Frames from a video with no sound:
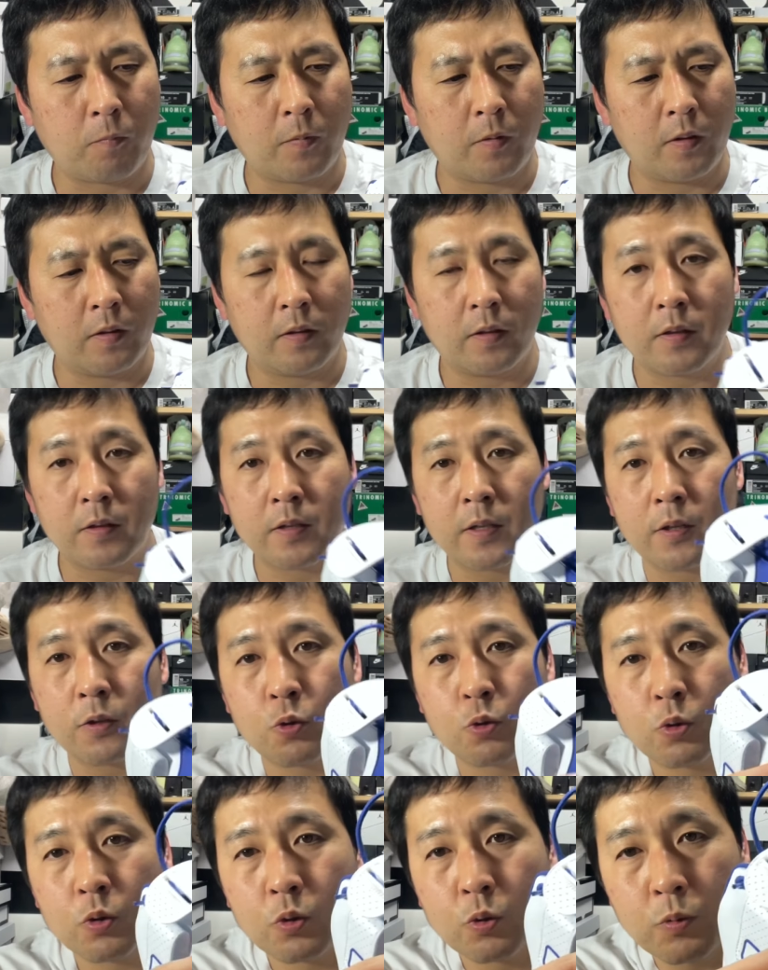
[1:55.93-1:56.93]
These
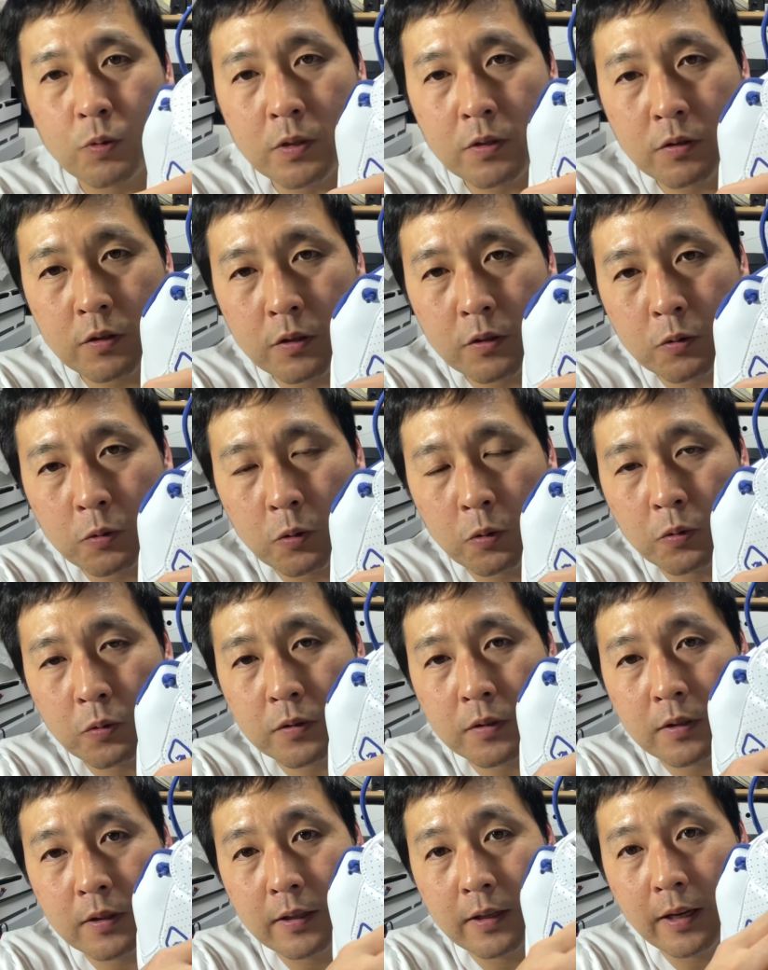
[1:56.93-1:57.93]
Swiss cheese
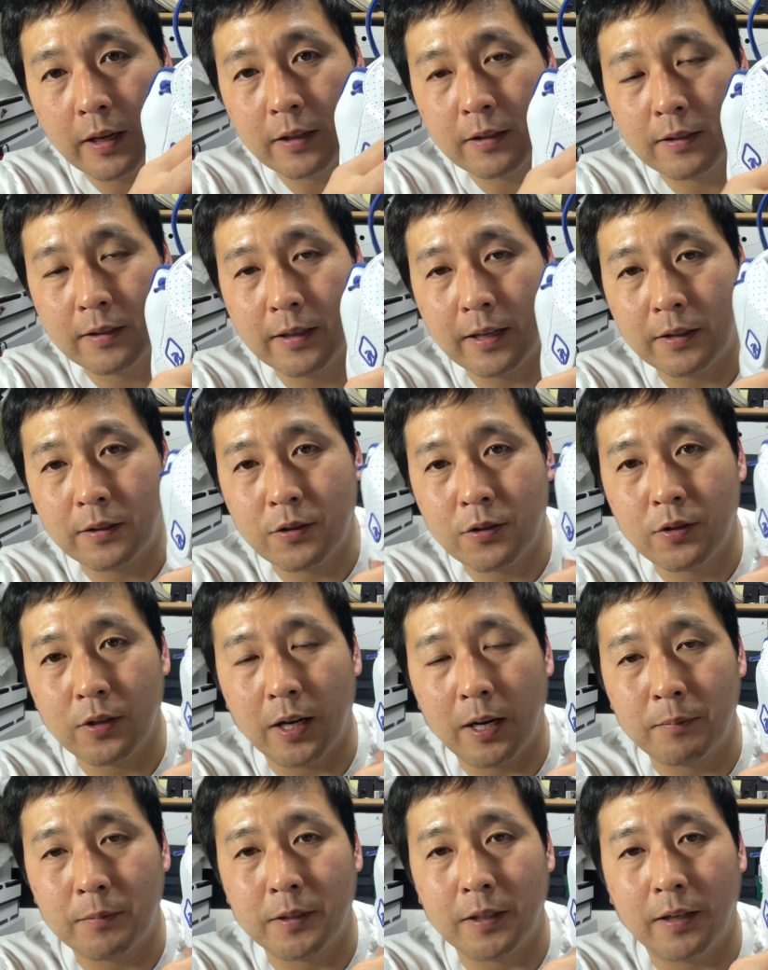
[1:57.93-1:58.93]
holes, they get the
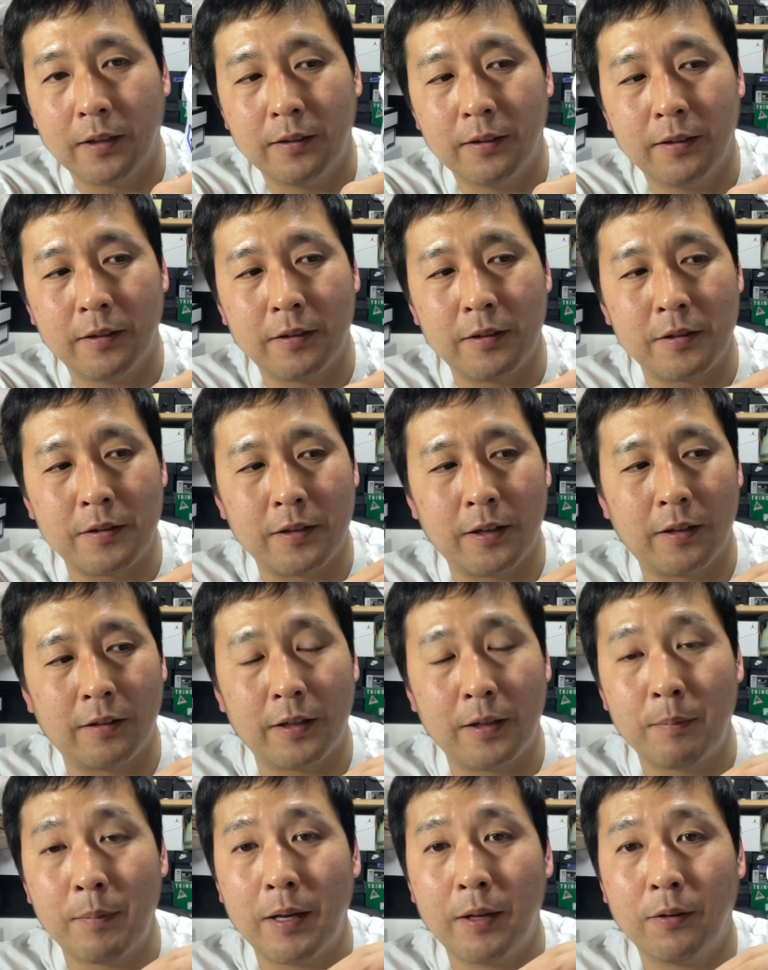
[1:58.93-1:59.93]
job done. These
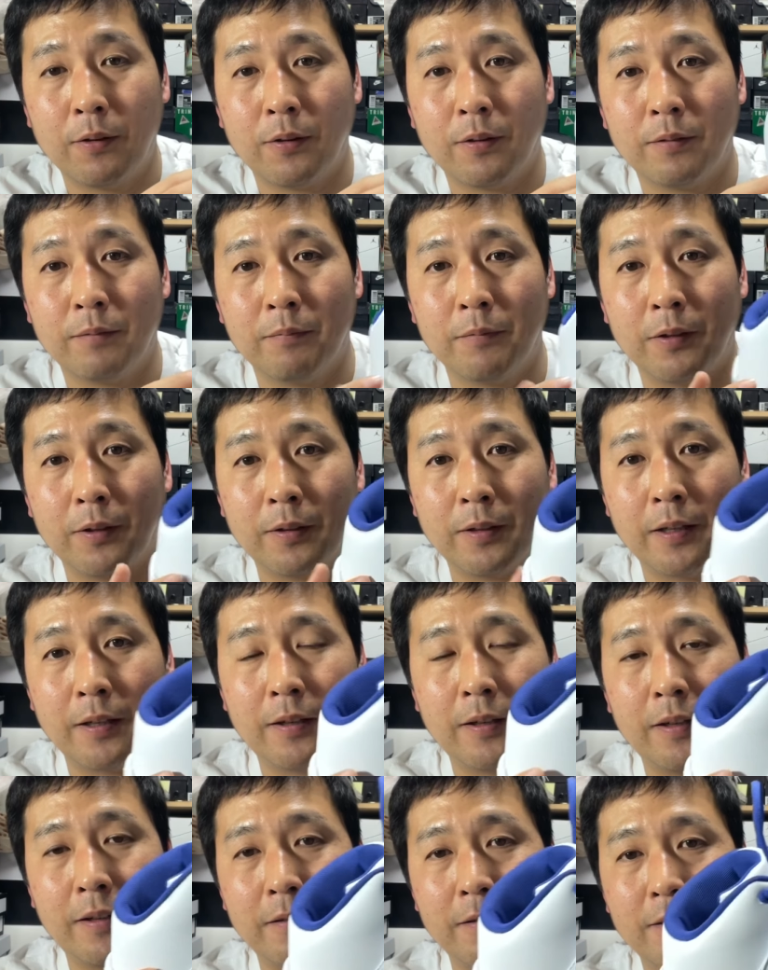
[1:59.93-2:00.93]
they may look like
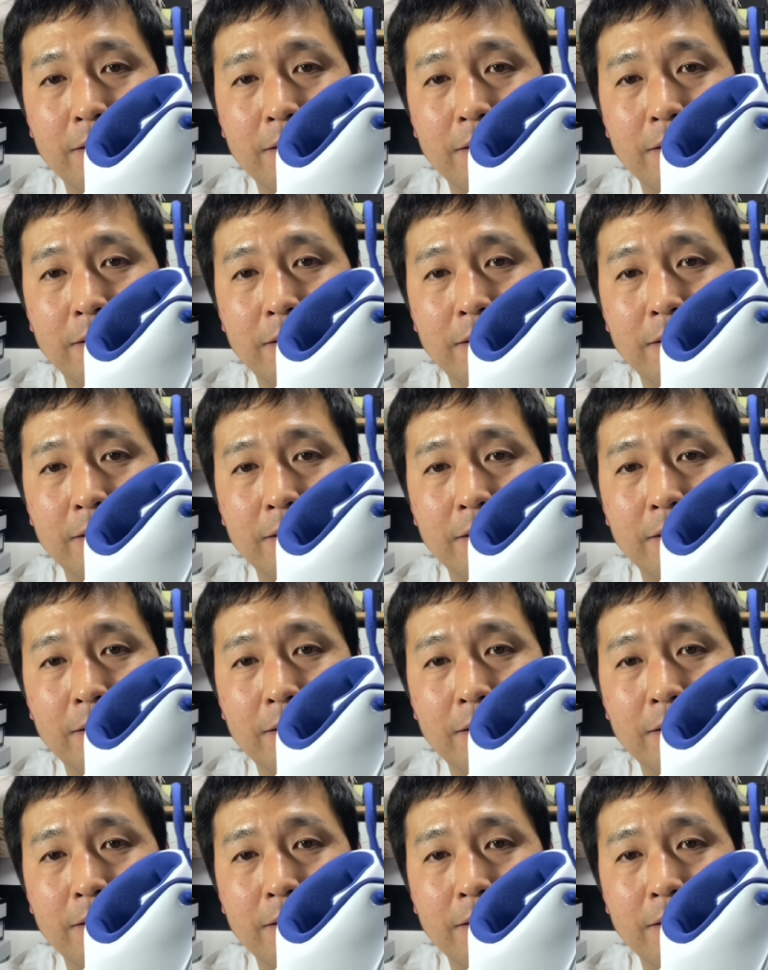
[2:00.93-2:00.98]
a